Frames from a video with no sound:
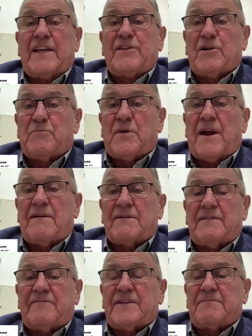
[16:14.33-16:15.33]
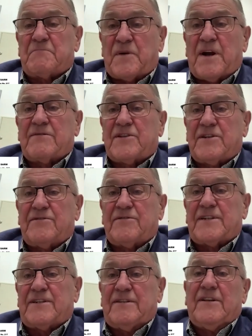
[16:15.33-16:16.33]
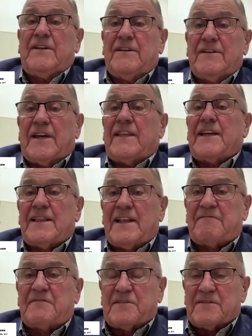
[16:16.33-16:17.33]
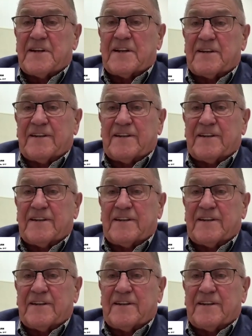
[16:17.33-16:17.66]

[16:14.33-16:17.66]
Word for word: and they're proud of it and proud to do it. And they love doing it.